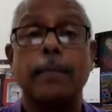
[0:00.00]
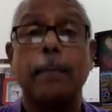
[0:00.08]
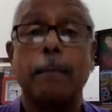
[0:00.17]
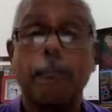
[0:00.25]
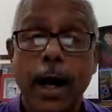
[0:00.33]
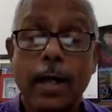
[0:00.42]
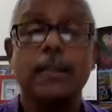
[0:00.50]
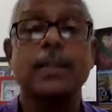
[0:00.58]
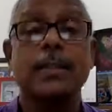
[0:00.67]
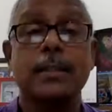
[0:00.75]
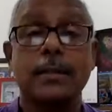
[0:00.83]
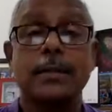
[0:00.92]

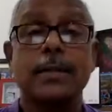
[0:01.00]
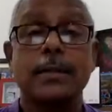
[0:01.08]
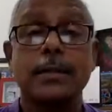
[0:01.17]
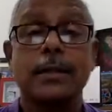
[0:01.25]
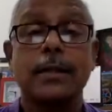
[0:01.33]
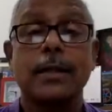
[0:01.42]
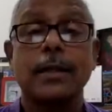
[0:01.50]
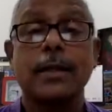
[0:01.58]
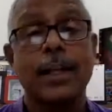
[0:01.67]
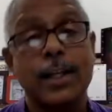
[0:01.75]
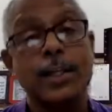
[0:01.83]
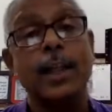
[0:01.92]
But
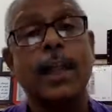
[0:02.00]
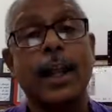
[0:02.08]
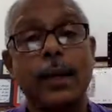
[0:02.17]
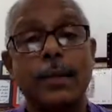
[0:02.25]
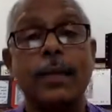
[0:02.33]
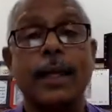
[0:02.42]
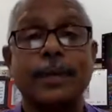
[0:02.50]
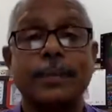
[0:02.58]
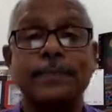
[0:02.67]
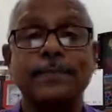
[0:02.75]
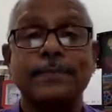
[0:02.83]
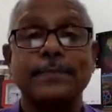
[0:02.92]
Krishna loved them
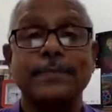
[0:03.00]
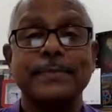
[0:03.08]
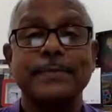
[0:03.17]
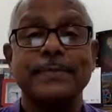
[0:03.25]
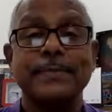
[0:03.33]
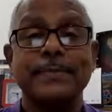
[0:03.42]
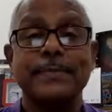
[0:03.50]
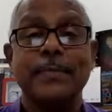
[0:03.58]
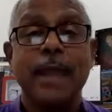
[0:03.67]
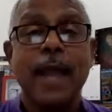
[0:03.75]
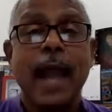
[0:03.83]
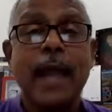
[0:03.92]

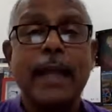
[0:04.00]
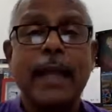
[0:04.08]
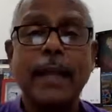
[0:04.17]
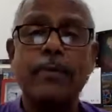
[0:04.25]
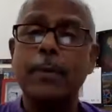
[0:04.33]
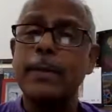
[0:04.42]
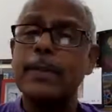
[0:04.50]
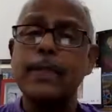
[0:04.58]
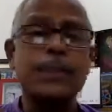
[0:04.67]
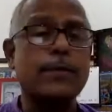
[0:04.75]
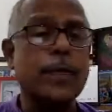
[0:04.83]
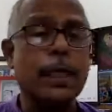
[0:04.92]
and gave them a
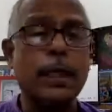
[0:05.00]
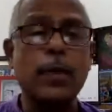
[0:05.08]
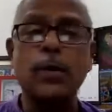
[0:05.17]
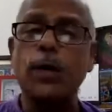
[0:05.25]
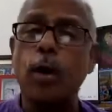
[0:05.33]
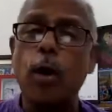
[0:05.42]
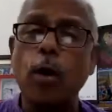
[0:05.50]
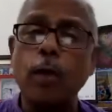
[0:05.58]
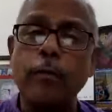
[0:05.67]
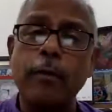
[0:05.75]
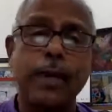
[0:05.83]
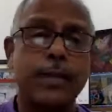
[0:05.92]
sense of security
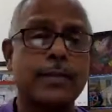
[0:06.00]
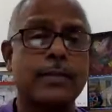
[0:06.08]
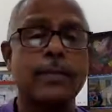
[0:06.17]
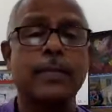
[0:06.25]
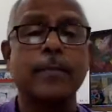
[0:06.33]
always.